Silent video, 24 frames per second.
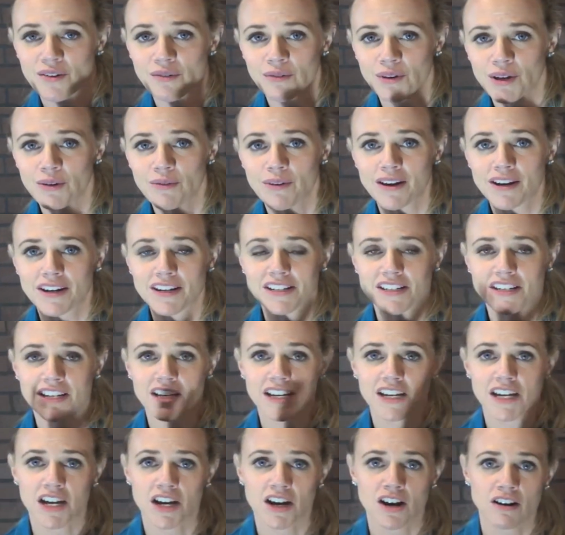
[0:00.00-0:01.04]
We want to
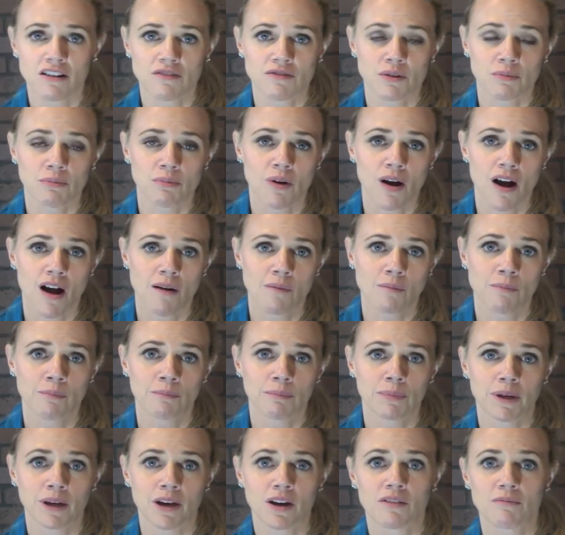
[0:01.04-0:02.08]
take care of a
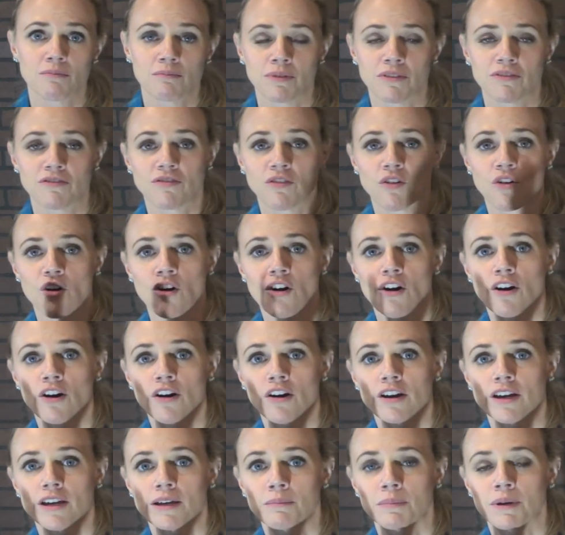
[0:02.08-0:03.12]
problem
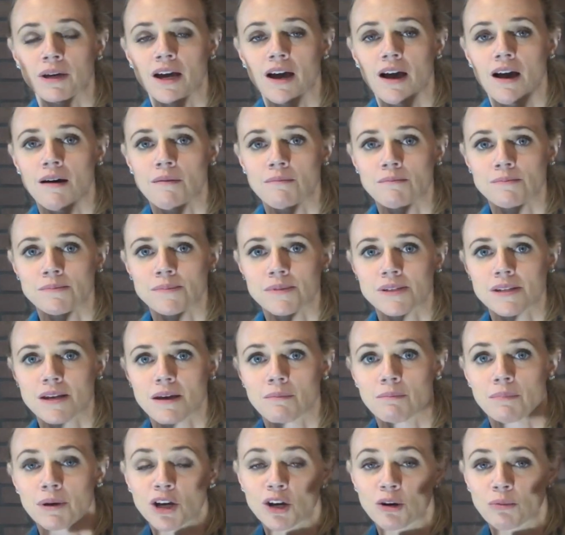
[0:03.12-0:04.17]
before it becomes
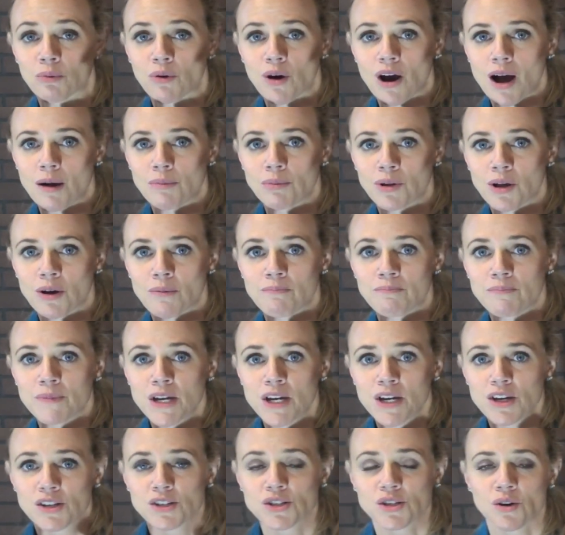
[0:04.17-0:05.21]
a bigger problem.
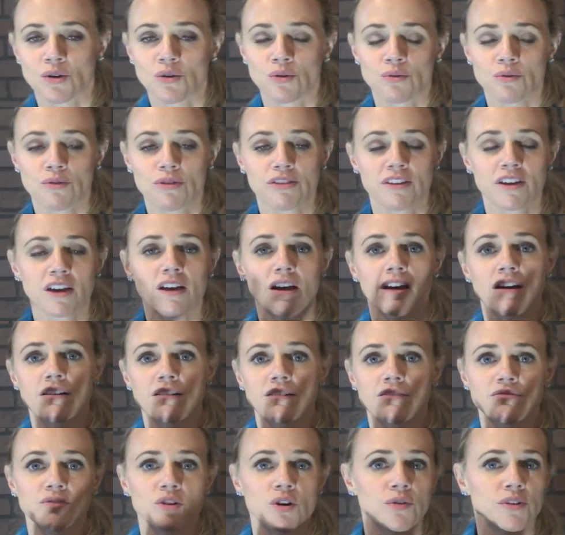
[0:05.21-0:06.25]
So think
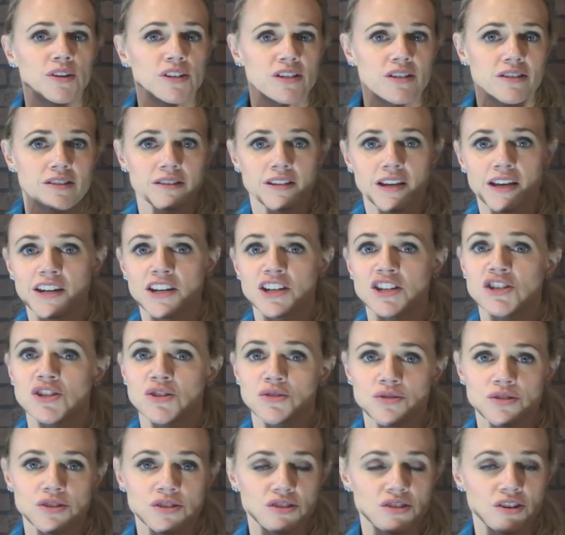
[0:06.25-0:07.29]
of going to the
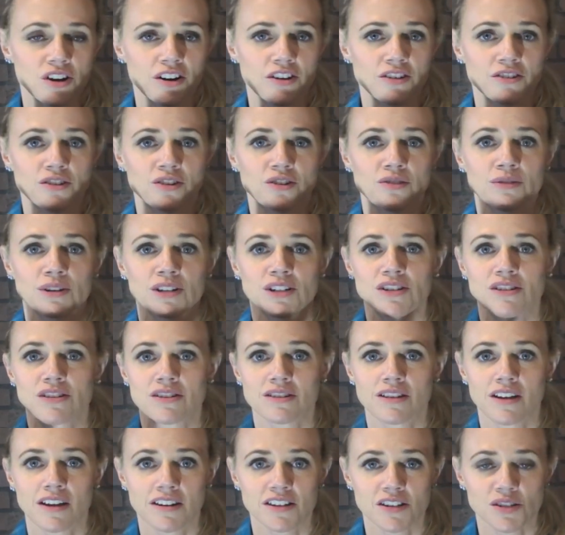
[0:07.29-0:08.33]
dentist. You start going to
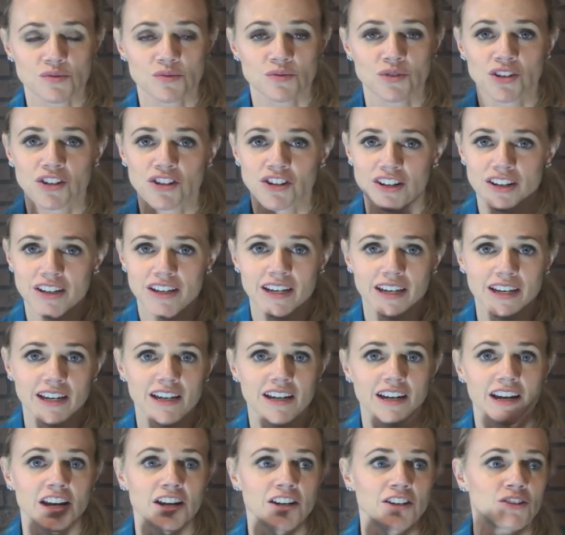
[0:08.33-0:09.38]
the dentist when you're a
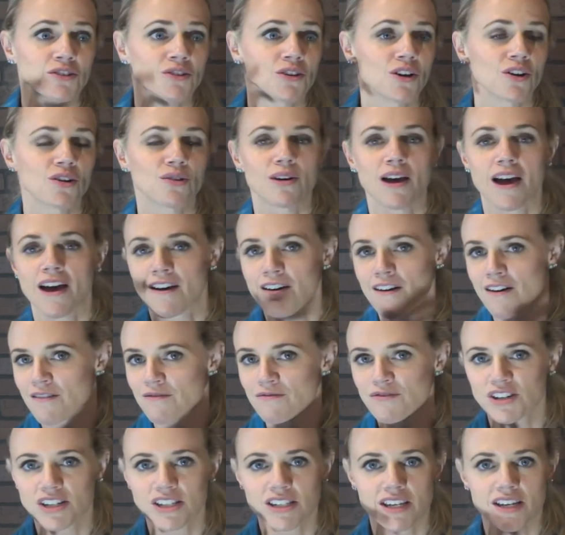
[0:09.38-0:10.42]
kid and you go
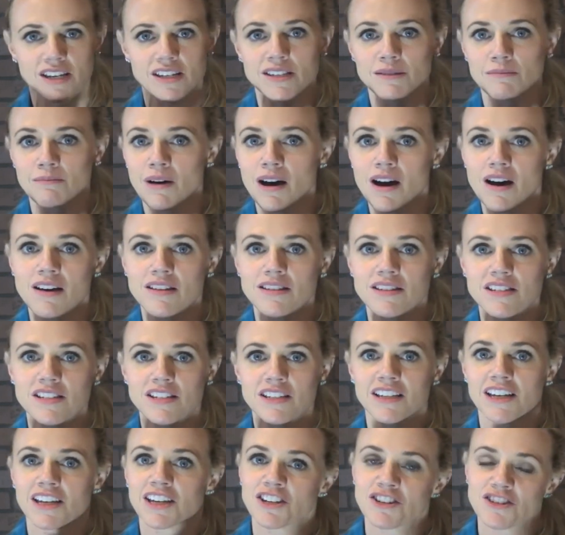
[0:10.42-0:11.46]
every 6 months
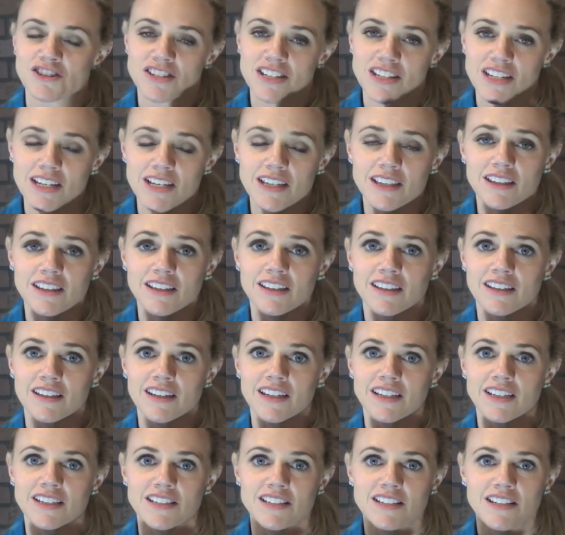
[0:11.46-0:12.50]
to get your teeth
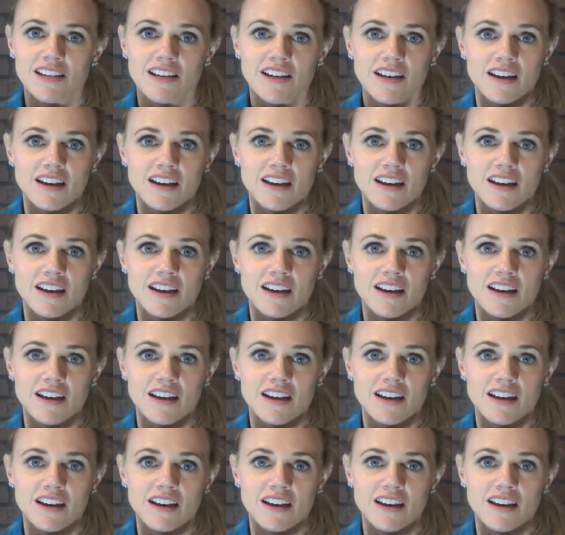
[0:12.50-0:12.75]
cleaned.